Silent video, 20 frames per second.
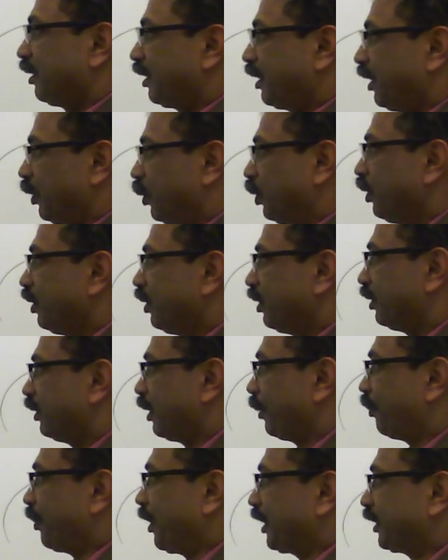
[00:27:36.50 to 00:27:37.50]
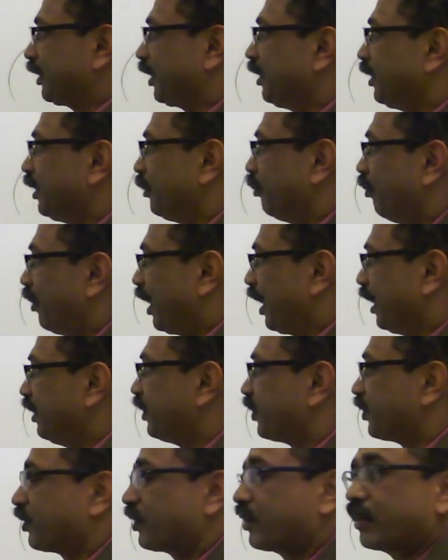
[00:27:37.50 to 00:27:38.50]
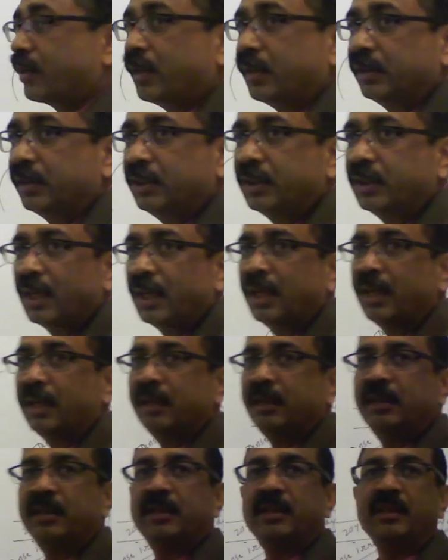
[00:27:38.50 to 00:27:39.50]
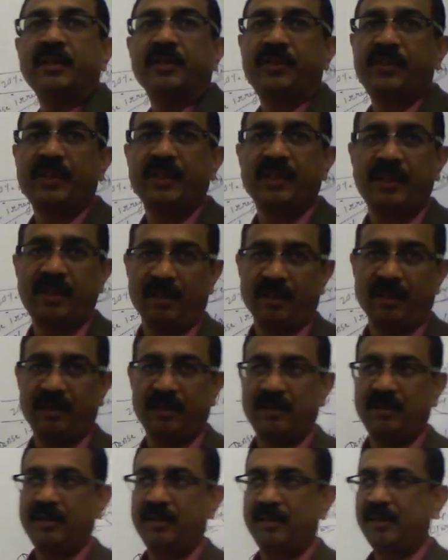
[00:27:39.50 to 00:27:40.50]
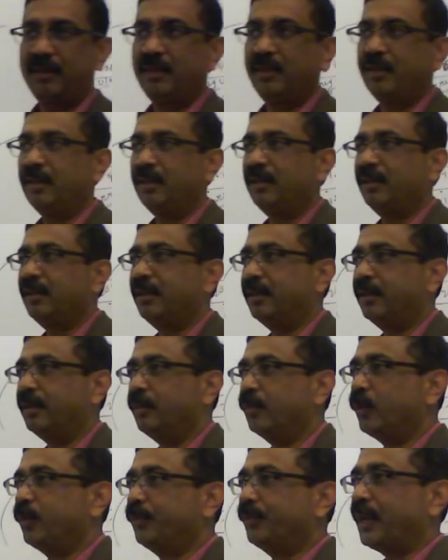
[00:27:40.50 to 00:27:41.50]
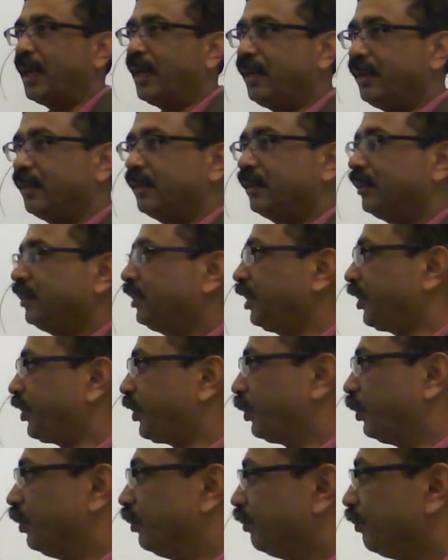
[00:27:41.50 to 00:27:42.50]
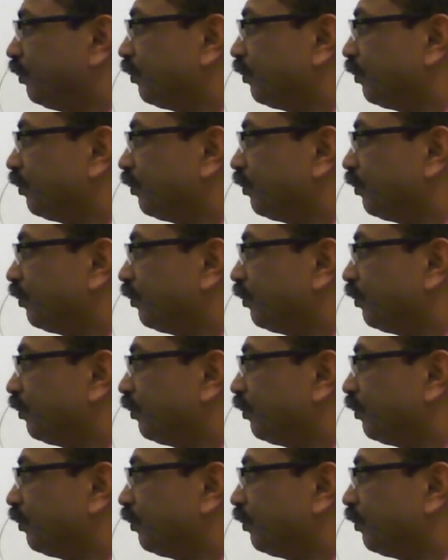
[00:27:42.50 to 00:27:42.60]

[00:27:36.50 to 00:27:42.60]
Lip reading: cure the patient by surgical incision. Remove the tissue.